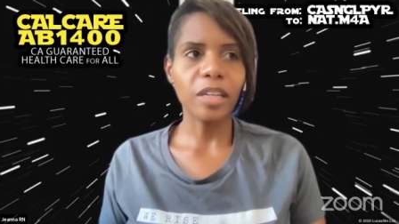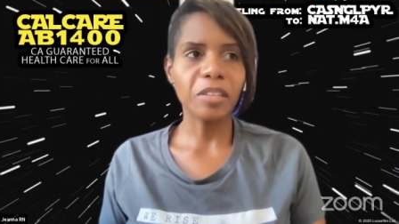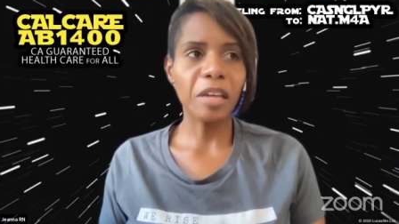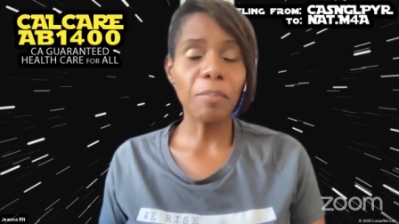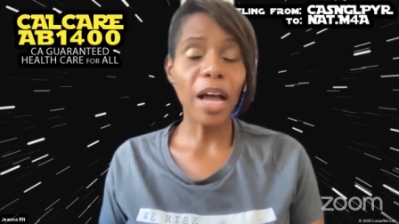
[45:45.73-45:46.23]

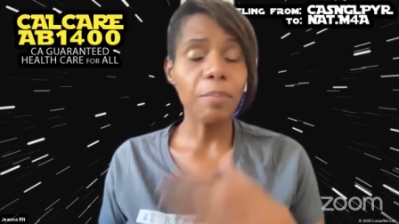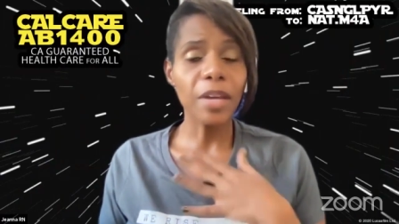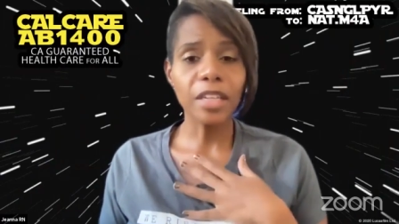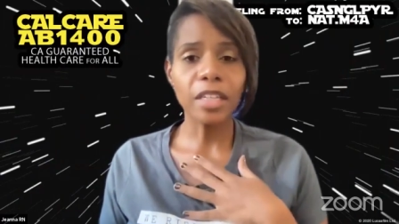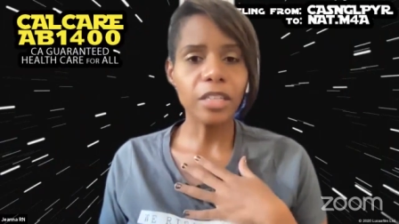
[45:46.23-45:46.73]
in my
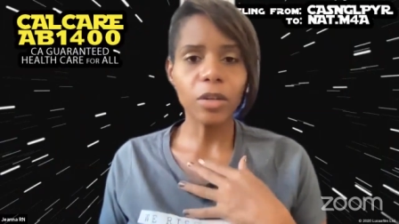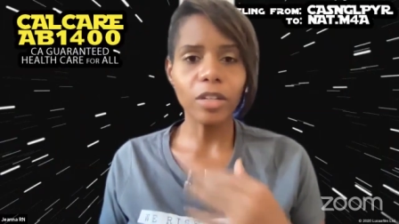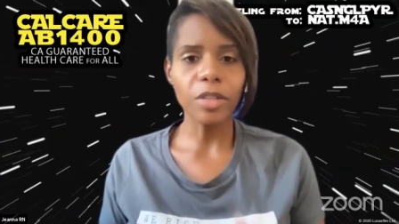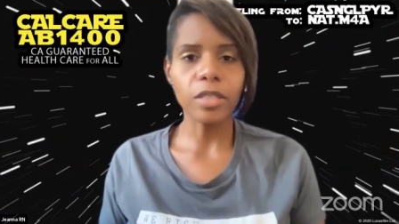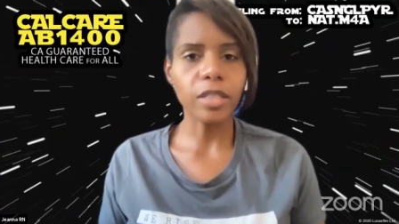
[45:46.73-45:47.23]
opinion, it's going
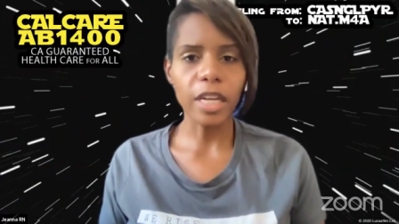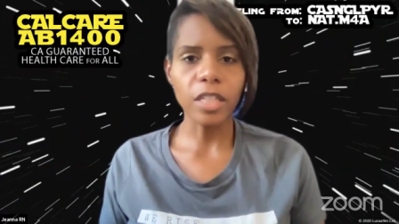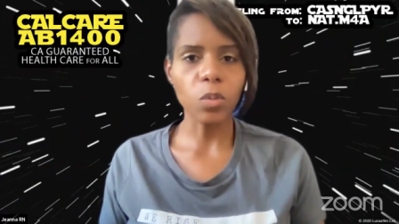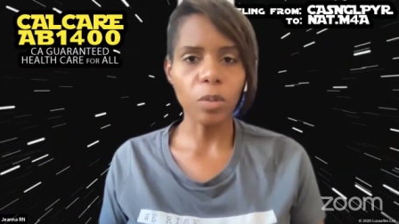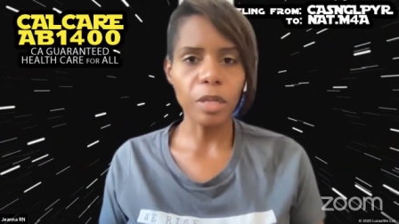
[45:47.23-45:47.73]
to be the
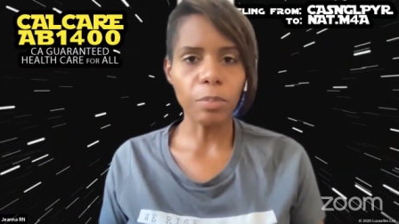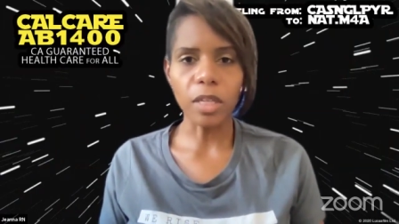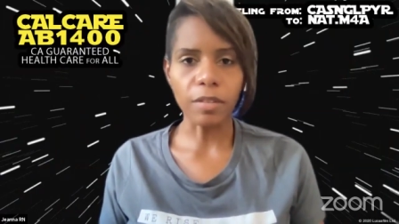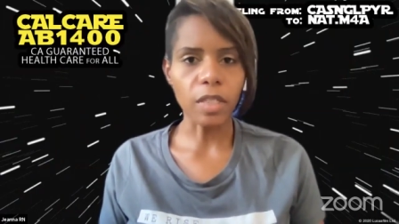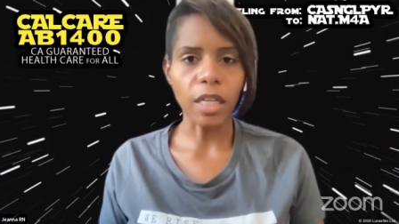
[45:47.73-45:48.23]
states where people
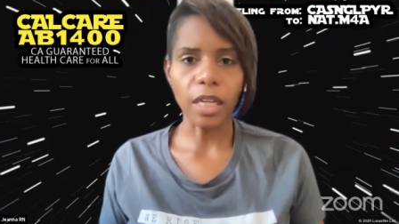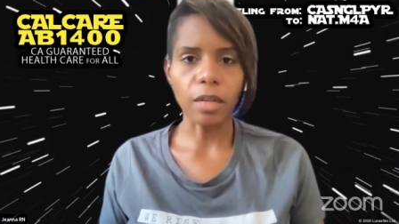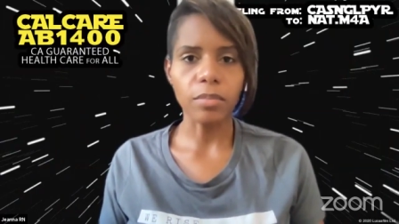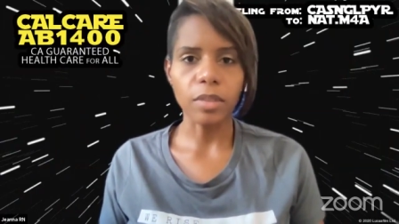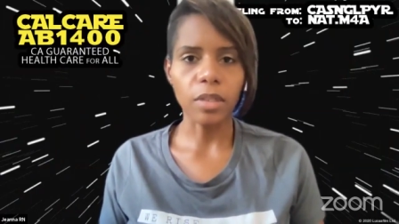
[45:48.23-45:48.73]
give a
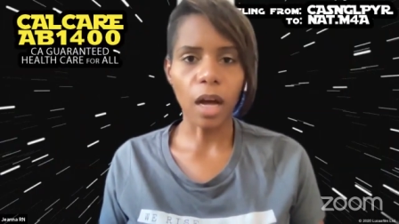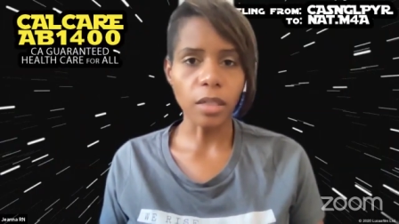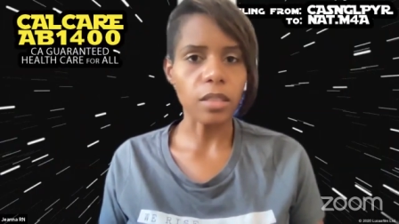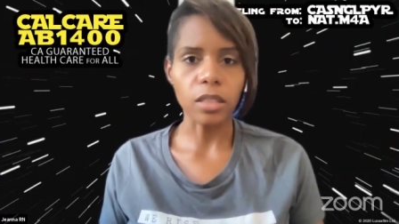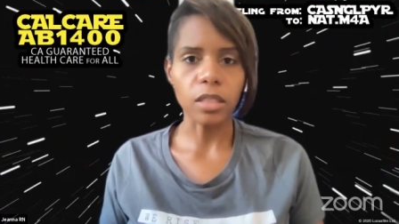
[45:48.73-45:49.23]
damn,
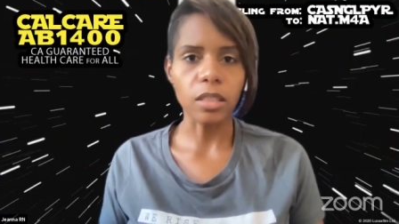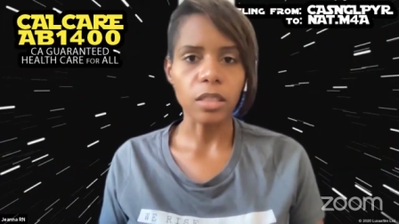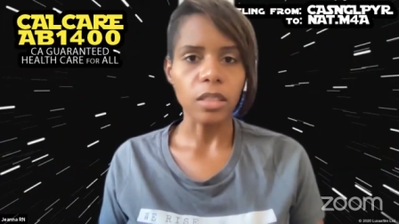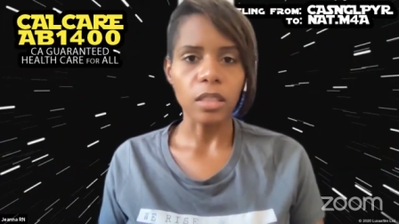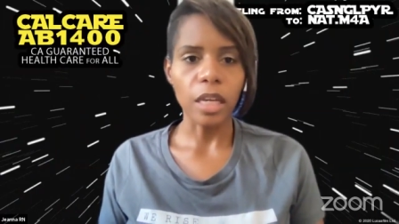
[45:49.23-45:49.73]
honestly.
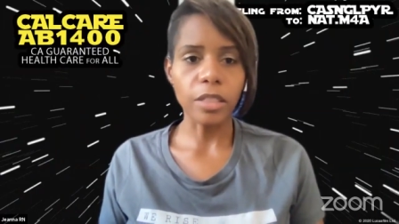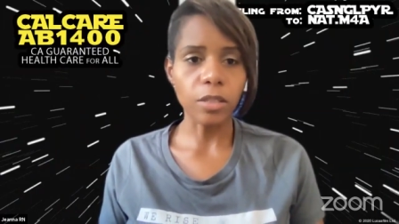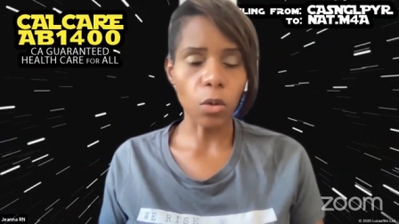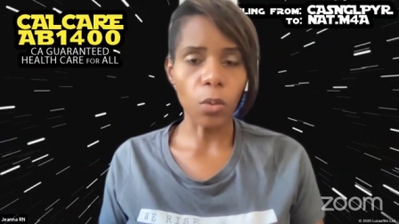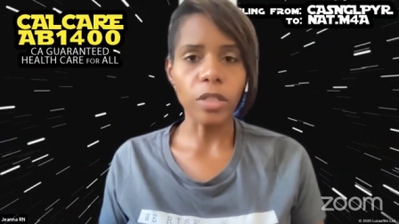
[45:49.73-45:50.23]
It's
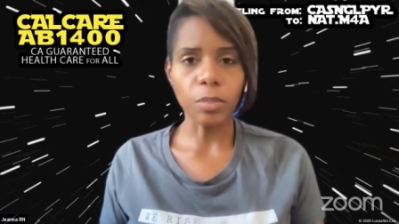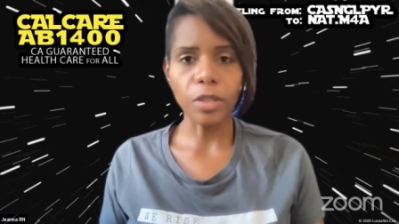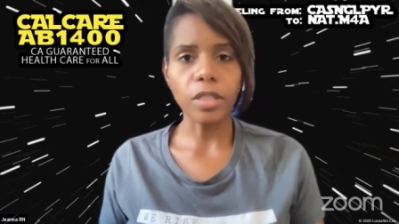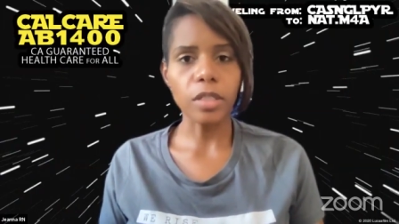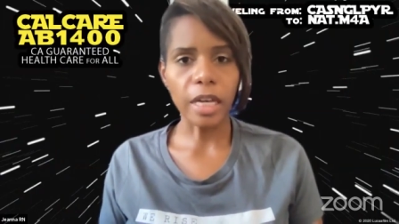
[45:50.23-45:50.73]
going to
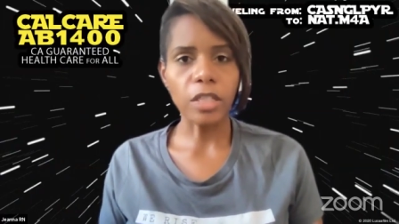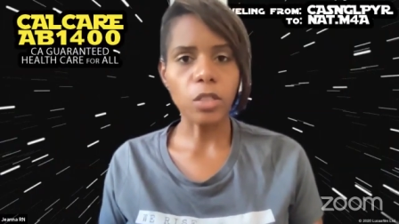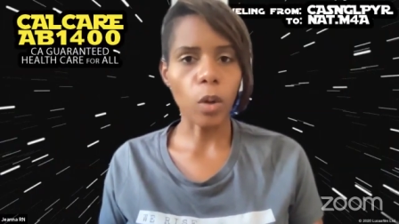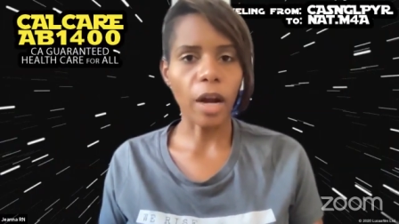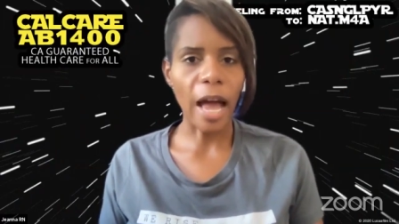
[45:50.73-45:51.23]
be the
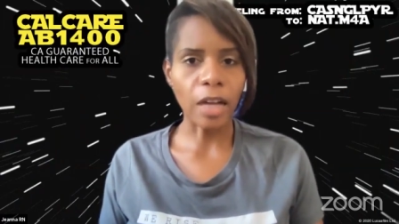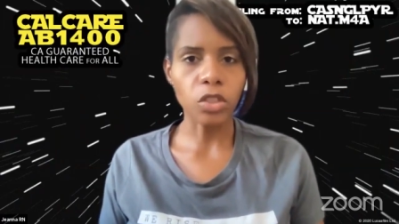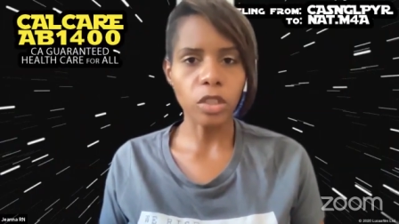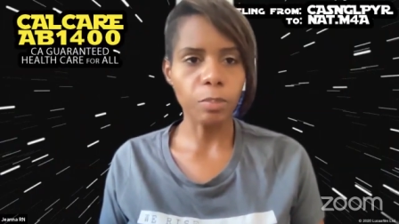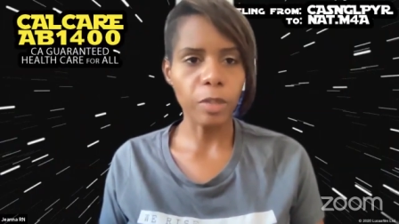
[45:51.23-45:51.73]
states where
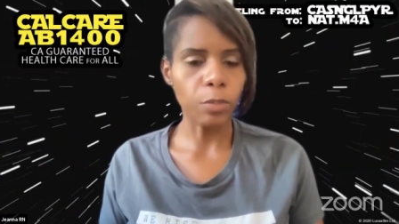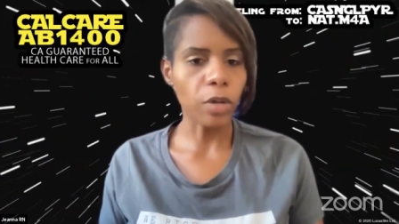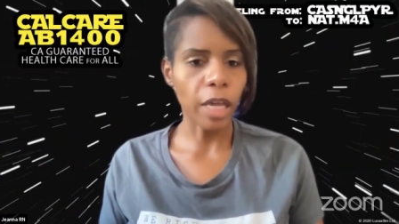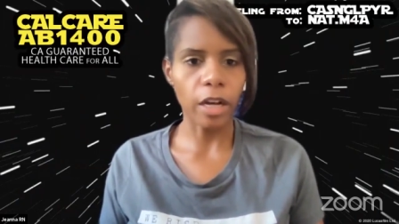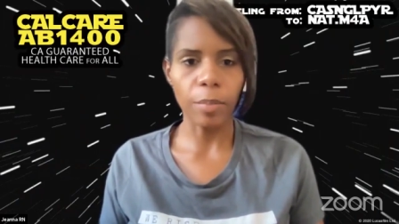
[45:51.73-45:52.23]
actually
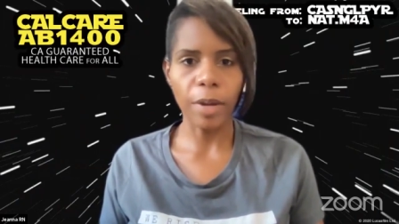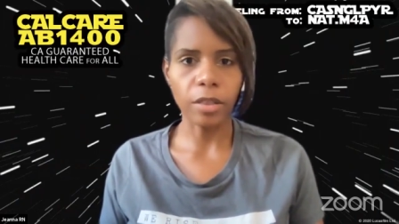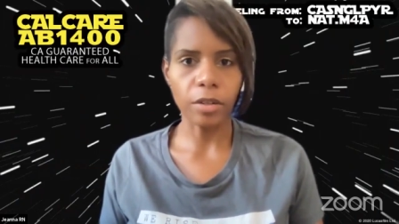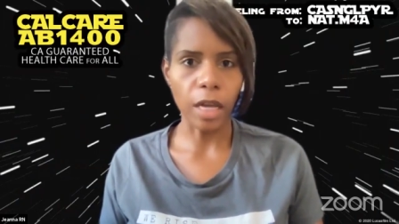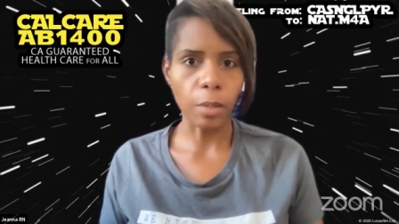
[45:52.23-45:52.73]
people care
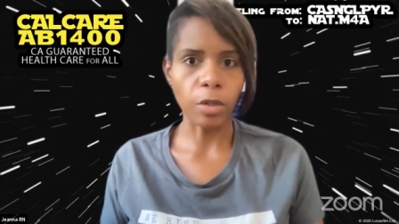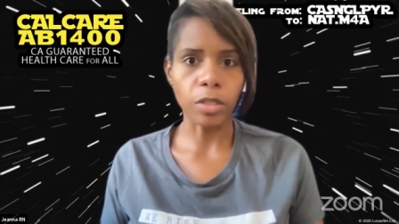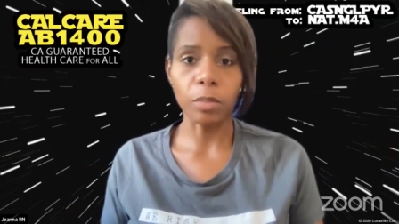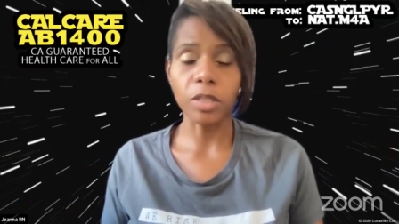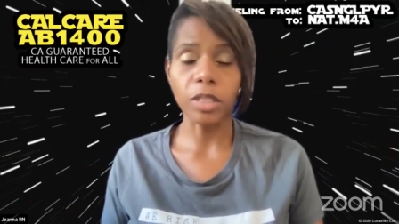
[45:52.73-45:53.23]
about their
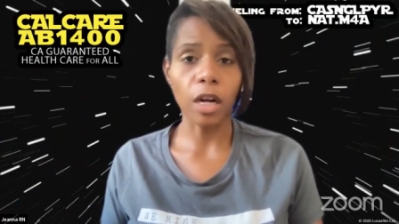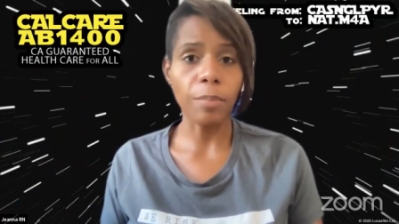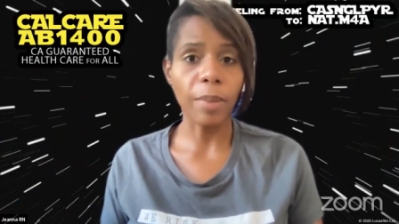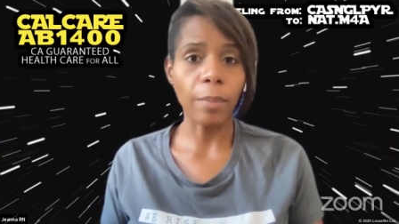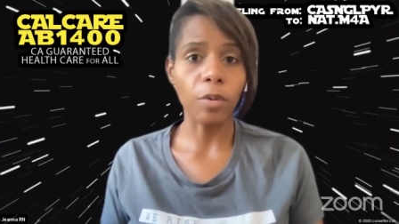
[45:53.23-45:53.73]
neighbors. I'm
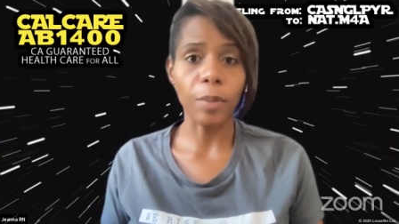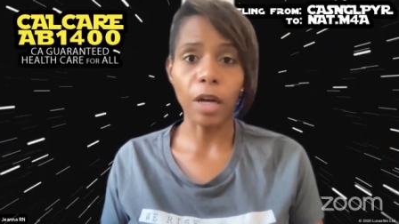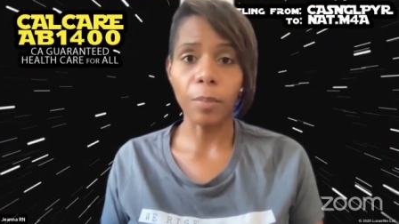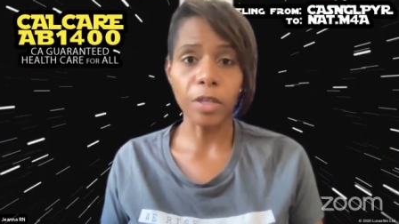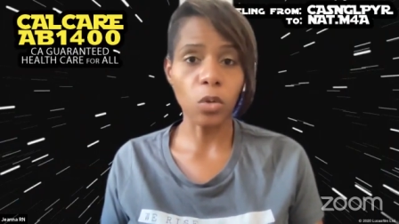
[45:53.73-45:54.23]
sorry, Bible
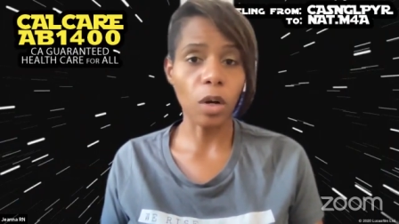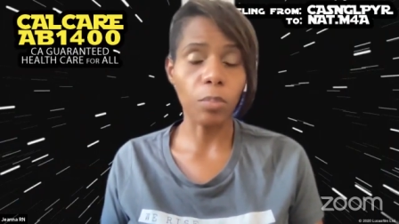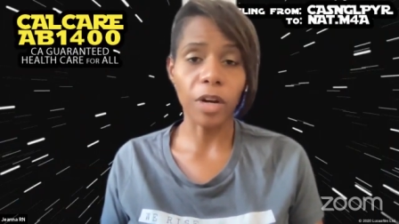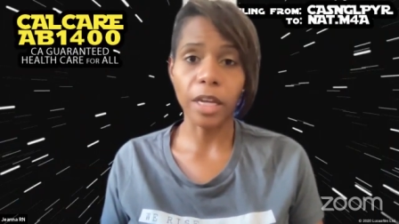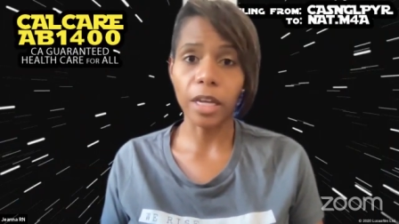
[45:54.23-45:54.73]
Belt, but you are
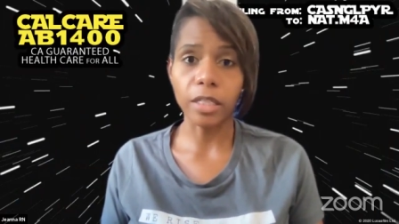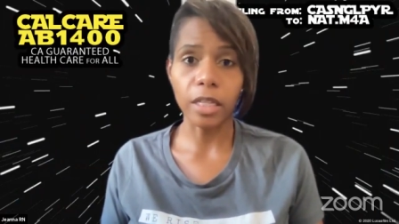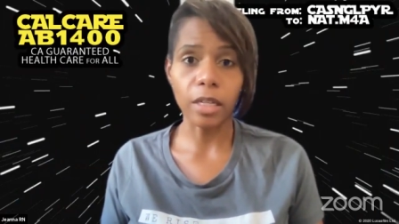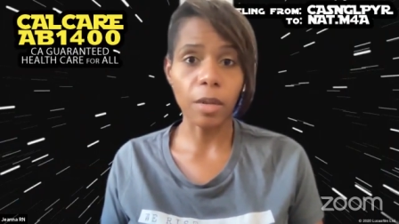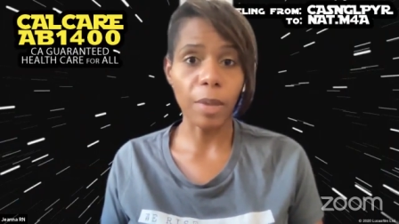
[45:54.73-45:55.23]
breaking a
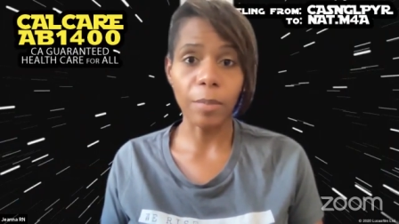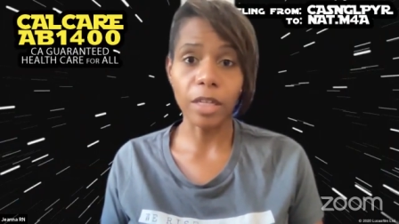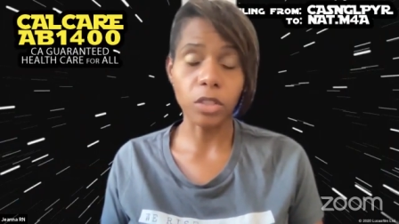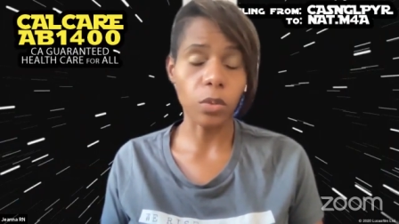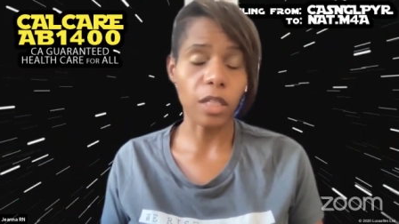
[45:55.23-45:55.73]
10
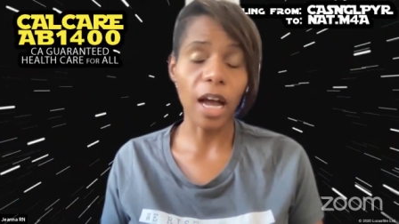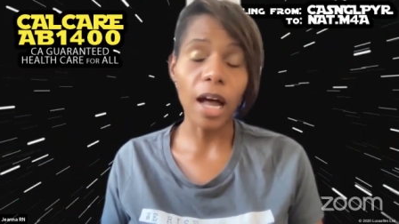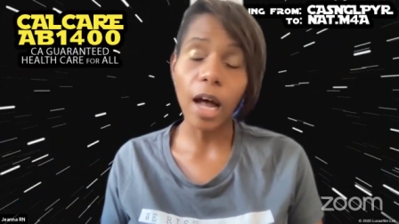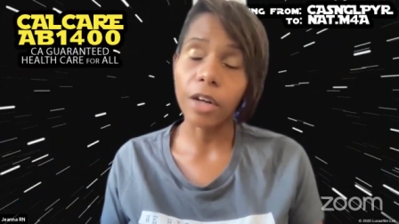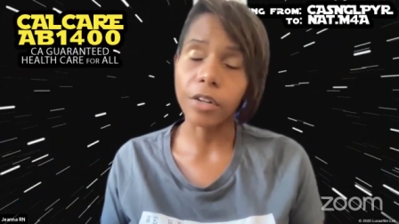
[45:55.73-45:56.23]
commandments. You are
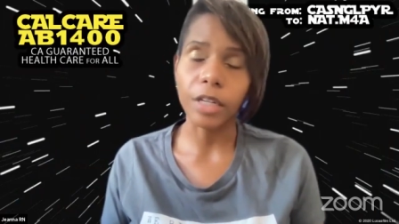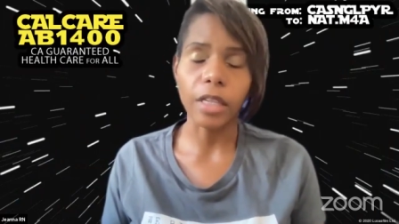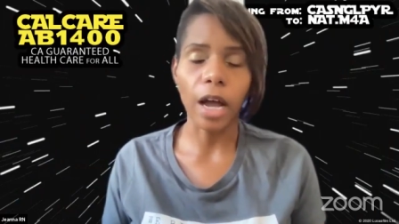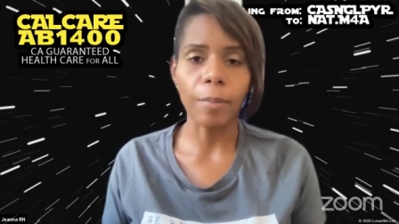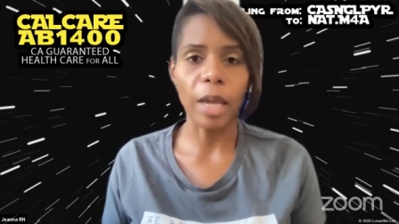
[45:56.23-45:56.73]
not honoring
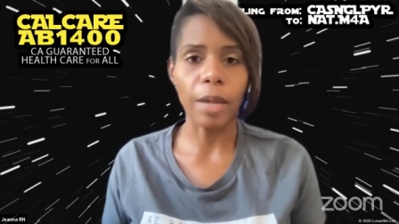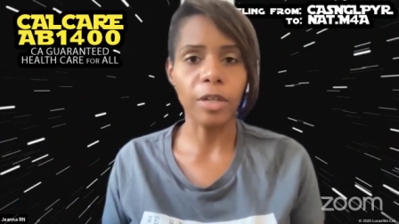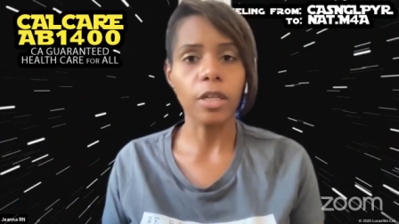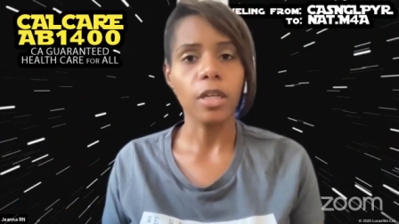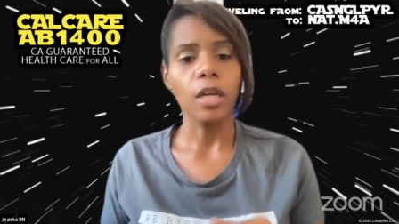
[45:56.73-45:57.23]
thy
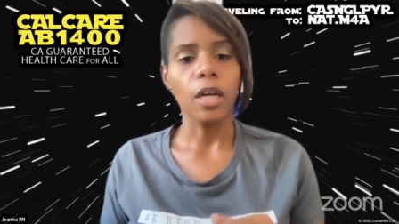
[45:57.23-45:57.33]
neighbor